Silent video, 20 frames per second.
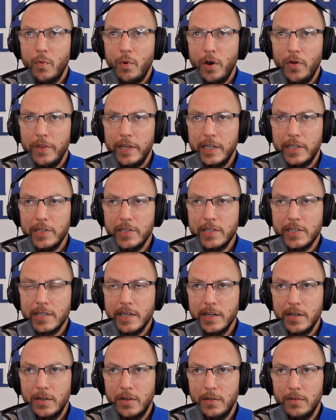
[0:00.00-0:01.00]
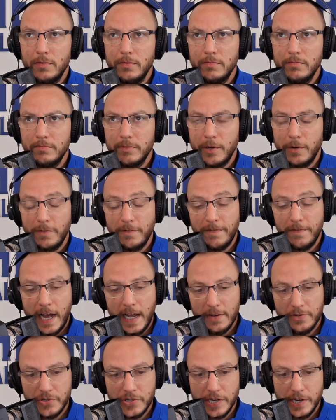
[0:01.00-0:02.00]
Well, they could sell,
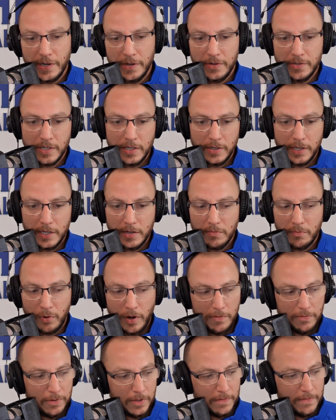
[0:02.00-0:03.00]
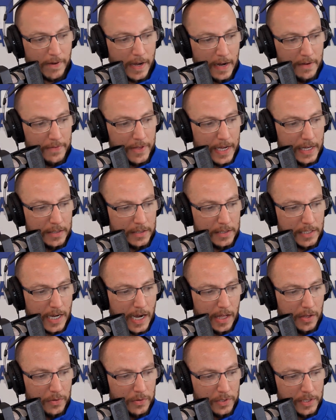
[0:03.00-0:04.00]
5 shares. It'll get them roughly
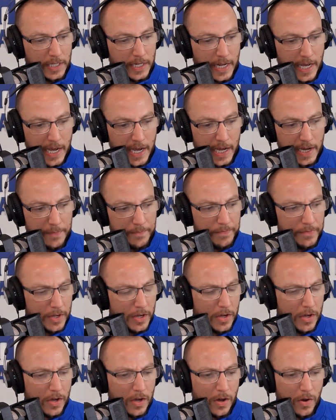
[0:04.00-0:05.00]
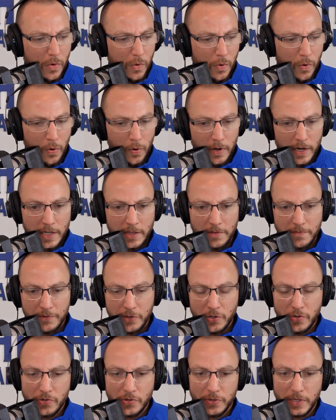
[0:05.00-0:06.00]
$5,000 today. Or in the
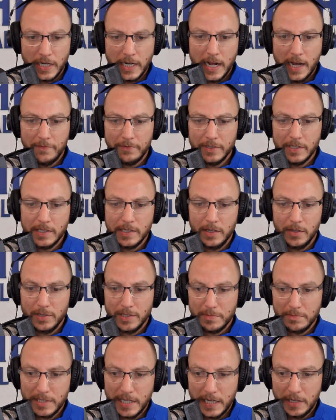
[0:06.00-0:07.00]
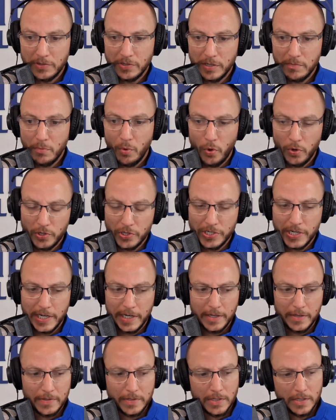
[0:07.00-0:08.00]
future, they'd have to sell substantially more
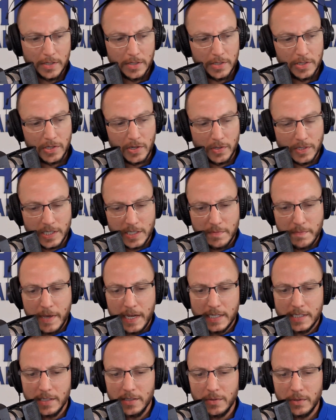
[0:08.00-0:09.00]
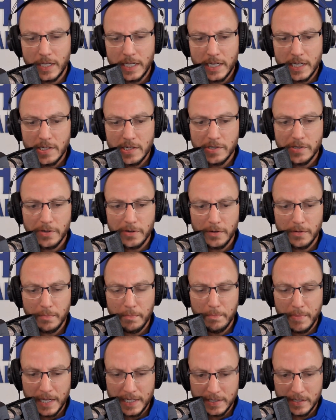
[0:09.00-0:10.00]
shares. So it just makes it a little easier
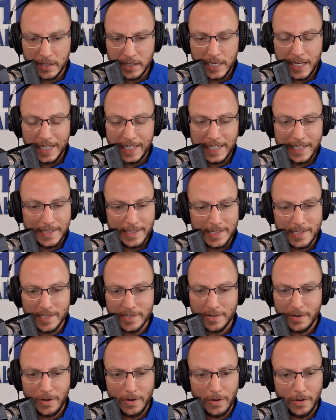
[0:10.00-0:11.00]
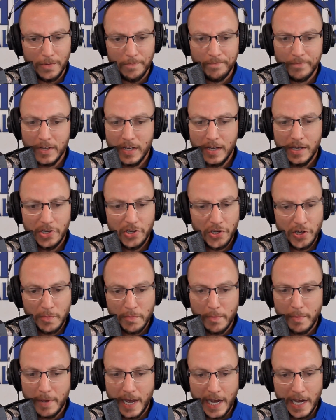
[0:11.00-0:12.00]
mentally. Again, this is all
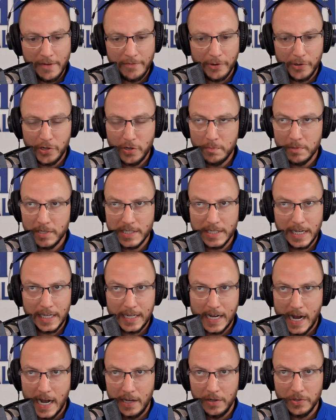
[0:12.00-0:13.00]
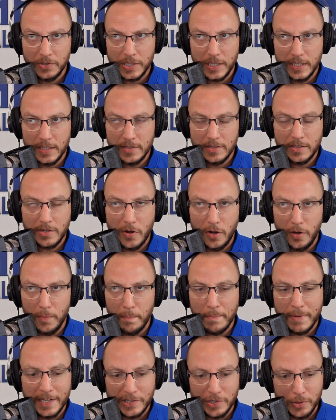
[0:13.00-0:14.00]
human behavior, human psychology. It's called
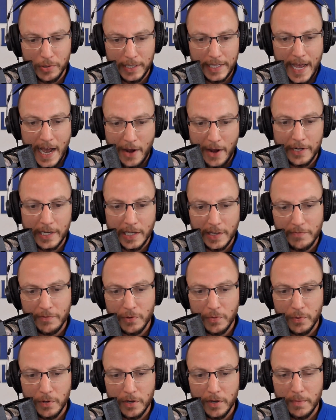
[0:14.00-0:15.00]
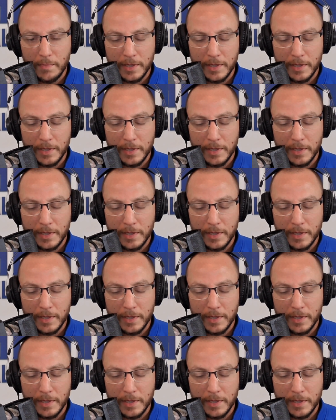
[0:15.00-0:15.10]
mental accounting, if you will.